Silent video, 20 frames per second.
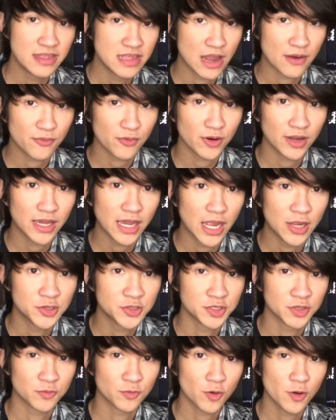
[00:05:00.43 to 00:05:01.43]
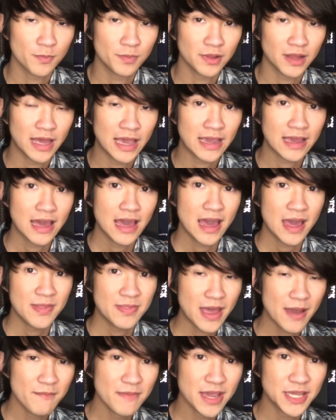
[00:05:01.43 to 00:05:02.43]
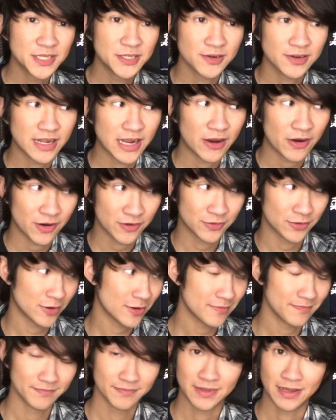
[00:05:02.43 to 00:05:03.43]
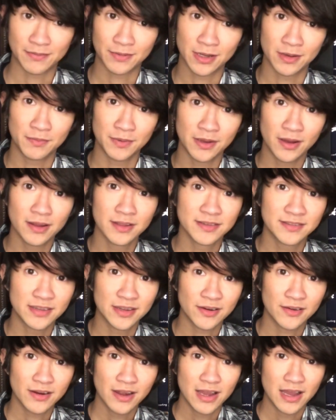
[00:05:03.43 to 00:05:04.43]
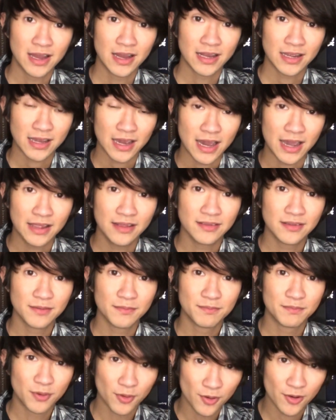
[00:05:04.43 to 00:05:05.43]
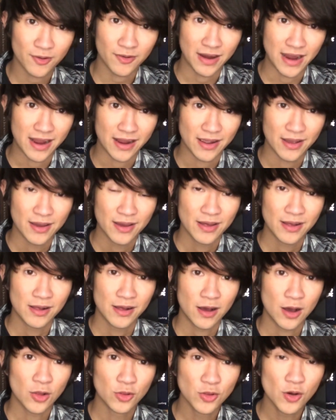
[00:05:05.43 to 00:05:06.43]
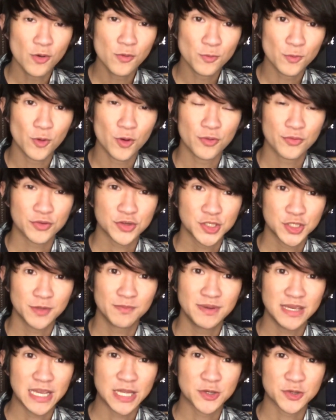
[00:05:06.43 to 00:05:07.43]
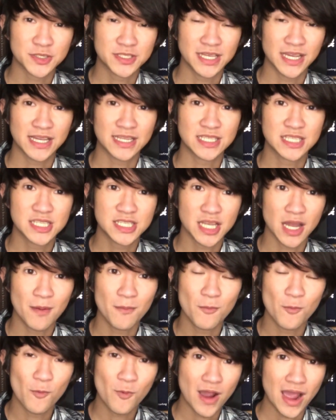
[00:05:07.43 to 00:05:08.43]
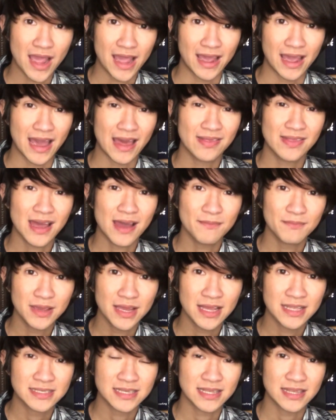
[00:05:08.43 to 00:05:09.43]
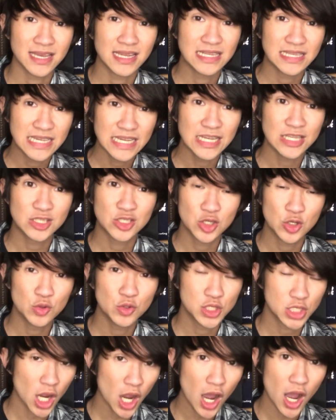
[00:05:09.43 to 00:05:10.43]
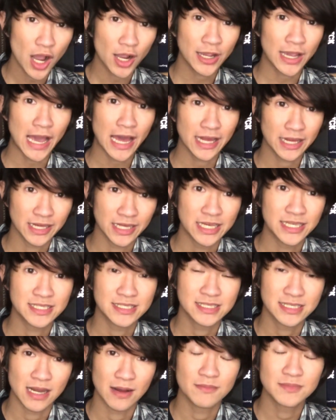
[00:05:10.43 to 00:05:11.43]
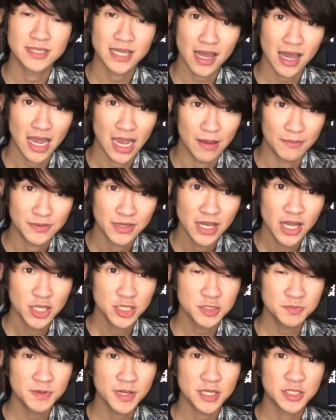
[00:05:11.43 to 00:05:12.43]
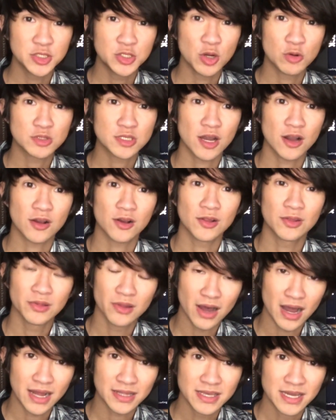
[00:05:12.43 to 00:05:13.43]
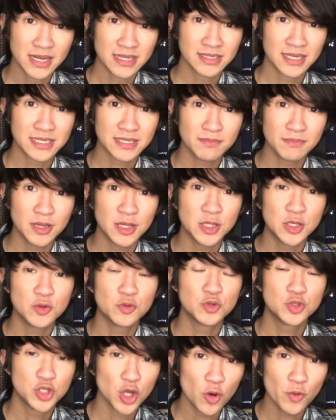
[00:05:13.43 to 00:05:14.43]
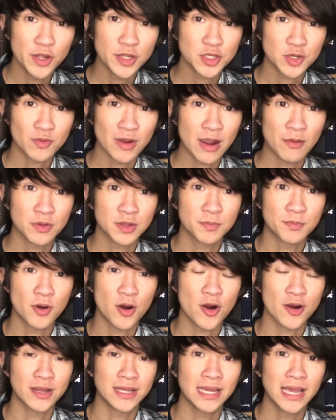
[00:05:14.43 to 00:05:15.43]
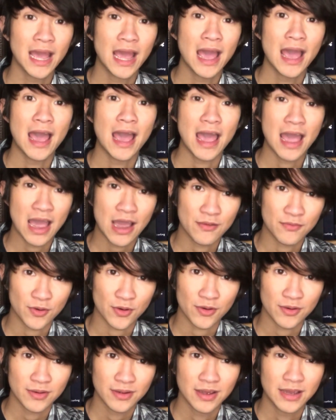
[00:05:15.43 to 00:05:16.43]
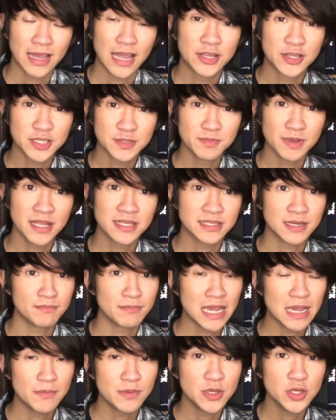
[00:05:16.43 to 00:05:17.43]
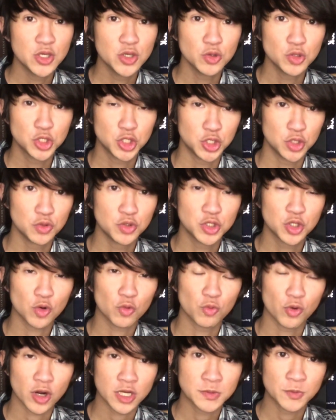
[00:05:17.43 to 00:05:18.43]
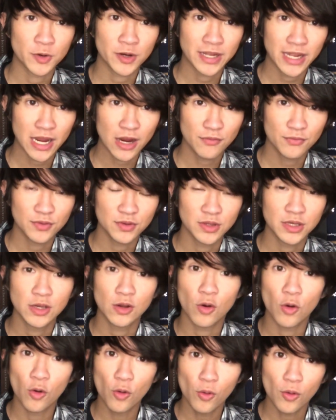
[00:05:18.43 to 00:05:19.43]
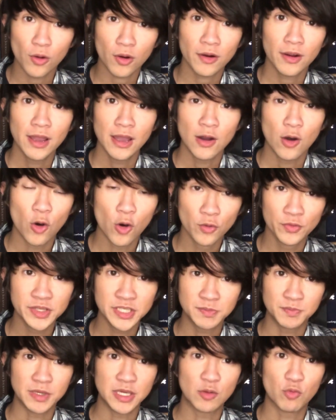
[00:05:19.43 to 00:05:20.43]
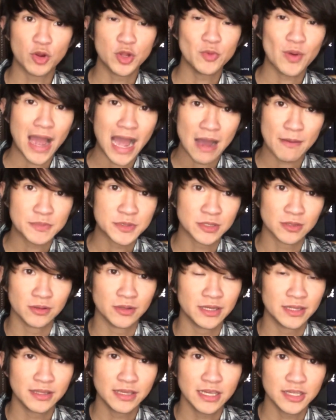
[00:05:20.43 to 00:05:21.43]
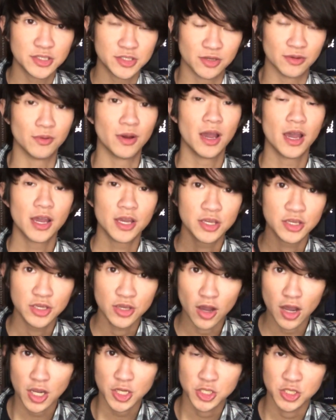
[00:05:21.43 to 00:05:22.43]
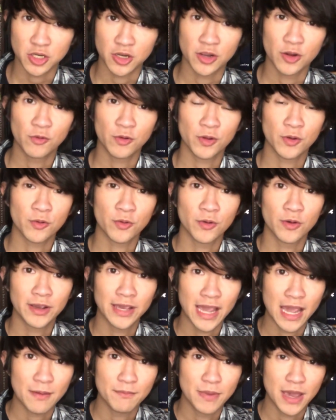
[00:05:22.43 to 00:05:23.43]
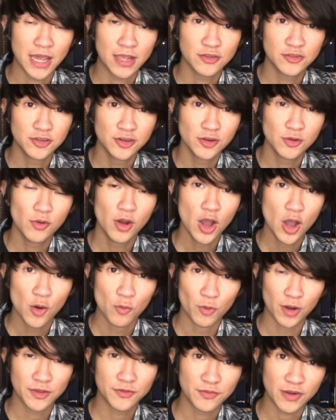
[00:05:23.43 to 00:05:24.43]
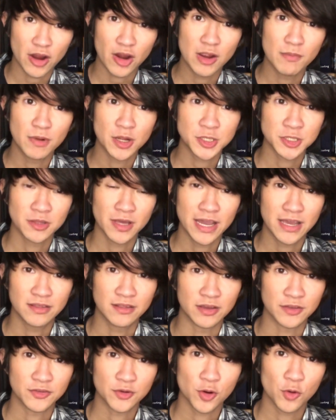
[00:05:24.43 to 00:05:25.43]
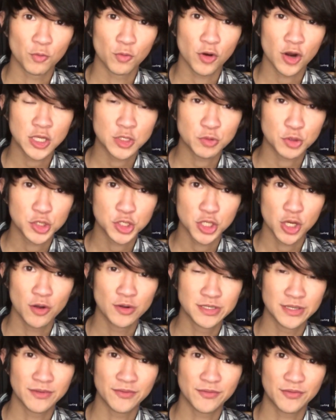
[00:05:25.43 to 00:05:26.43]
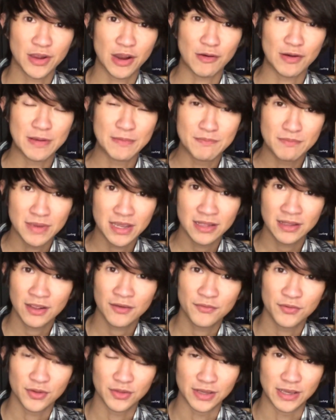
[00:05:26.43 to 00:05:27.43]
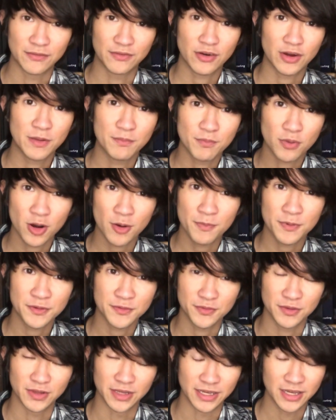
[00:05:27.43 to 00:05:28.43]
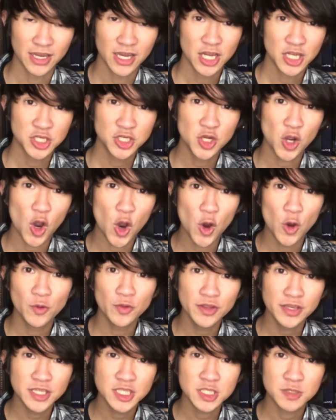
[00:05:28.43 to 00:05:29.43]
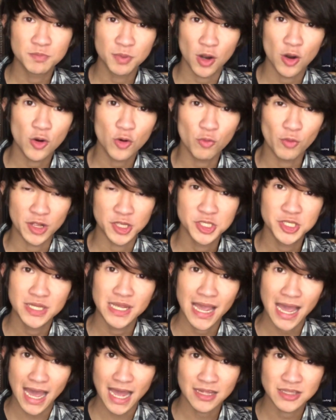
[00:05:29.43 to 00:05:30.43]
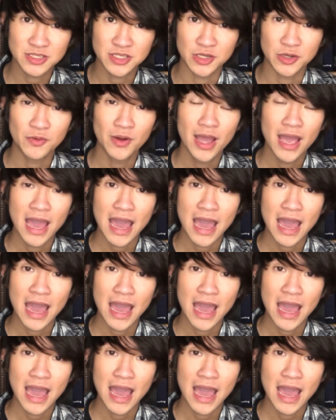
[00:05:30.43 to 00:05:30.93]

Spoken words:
never engages in role-playing, that makes your character, I'm gonna be honest here, kind of boring. A lone wolf should be interesting in some way, and that means that they need to talk at least sometimes. Just because you don't talk a lot doesn't mean you don't interact with the party ever. It just means that maybe you choose your words more carefully or only speak when you absolutely need to. Yasha in Critical Role Campaign 2 was very much like this. Her words were chosen very meaningfully, very purposefully. She only spoke when she had to,